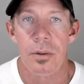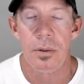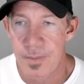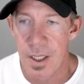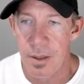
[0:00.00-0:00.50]

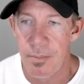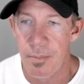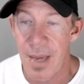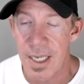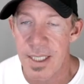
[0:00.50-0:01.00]
And
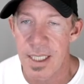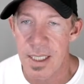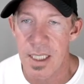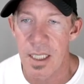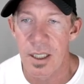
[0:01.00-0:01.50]
MEXC has
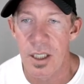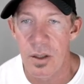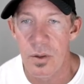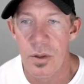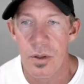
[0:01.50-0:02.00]
seen a
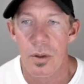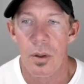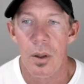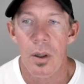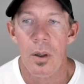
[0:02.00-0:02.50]
huge
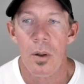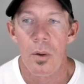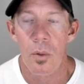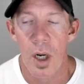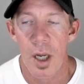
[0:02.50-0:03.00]

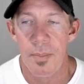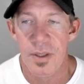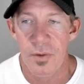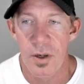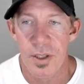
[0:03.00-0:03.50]
run up as
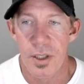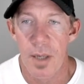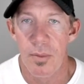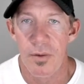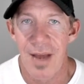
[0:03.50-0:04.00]
far as the
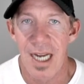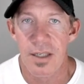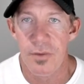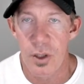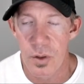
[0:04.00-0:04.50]
number of
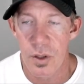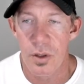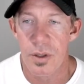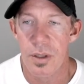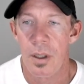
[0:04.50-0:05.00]
active
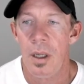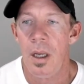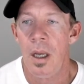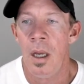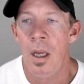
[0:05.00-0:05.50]
users.
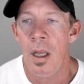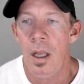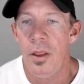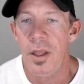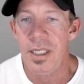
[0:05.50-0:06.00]

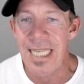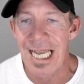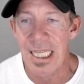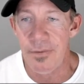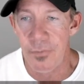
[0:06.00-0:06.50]
The
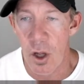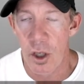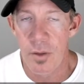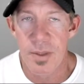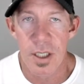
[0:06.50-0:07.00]
daily
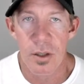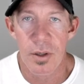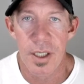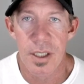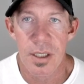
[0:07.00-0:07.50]
volumes
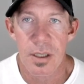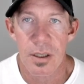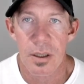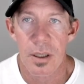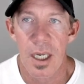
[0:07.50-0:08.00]
increased.
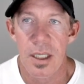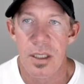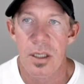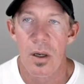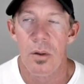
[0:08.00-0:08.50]
And
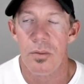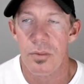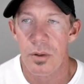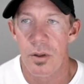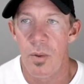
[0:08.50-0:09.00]
so
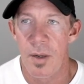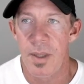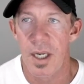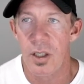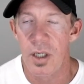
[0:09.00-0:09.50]
you want to be
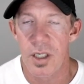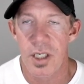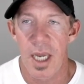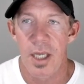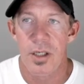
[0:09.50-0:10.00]
on a good
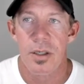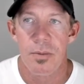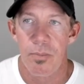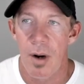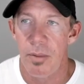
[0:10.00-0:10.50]
exchange,
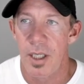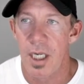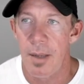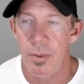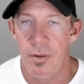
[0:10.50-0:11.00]
probably a
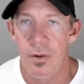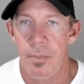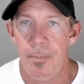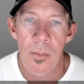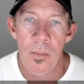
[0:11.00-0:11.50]
couple of them.
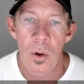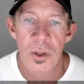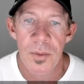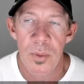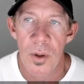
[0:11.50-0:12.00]

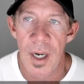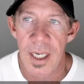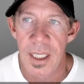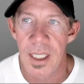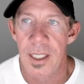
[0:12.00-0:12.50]
Most important
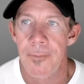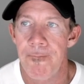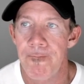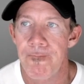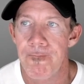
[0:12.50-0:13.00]
idea
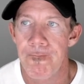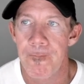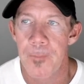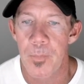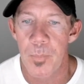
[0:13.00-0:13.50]

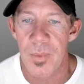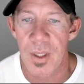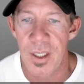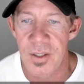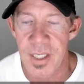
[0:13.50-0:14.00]

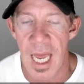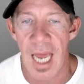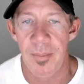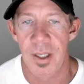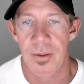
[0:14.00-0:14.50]
is
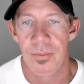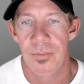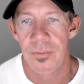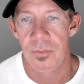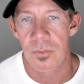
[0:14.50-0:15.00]
timing.
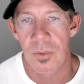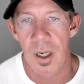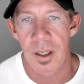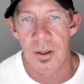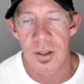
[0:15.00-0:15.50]

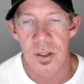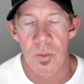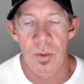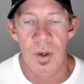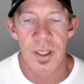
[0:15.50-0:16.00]
Right? So
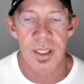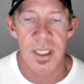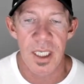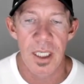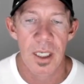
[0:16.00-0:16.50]
we want to
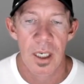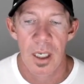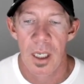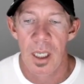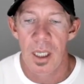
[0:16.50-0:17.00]
see
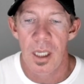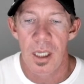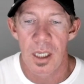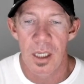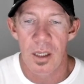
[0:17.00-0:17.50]

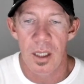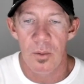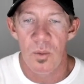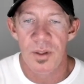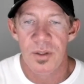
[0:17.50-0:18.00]

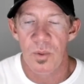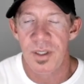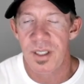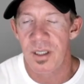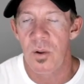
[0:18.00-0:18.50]
once
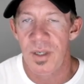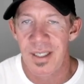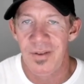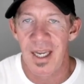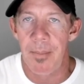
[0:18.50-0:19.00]
once the coins
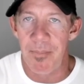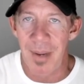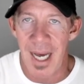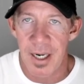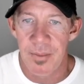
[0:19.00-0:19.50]
have kind of
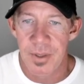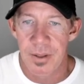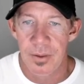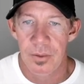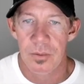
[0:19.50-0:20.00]
bottomed,
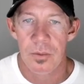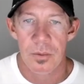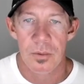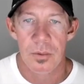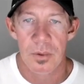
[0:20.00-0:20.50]

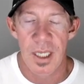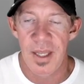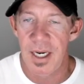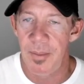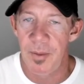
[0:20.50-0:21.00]
and
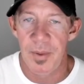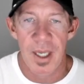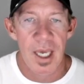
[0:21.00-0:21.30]
then I'm going to be